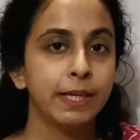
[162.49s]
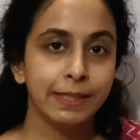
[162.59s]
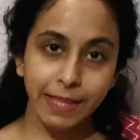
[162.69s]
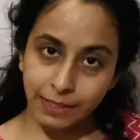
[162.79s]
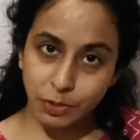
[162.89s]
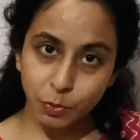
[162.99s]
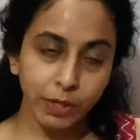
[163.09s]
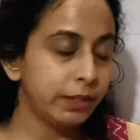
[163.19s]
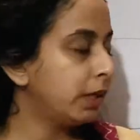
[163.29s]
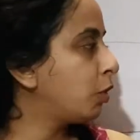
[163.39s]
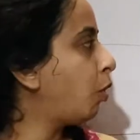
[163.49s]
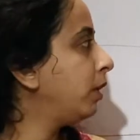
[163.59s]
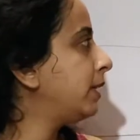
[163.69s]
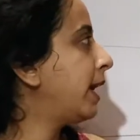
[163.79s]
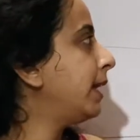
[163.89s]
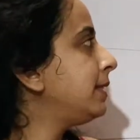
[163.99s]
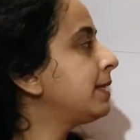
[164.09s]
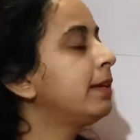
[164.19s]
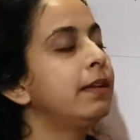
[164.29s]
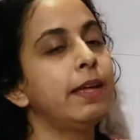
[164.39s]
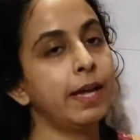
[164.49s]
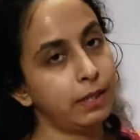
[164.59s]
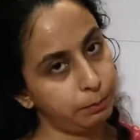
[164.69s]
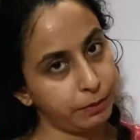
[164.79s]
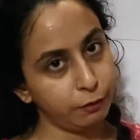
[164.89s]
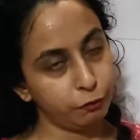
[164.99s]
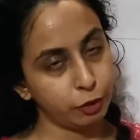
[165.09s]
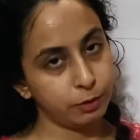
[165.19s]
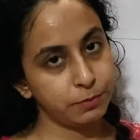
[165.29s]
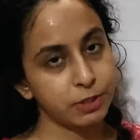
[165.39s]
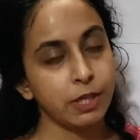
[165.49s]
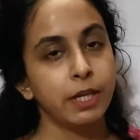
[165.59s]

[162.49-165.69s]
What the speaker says: That is why they are called as helping verbs.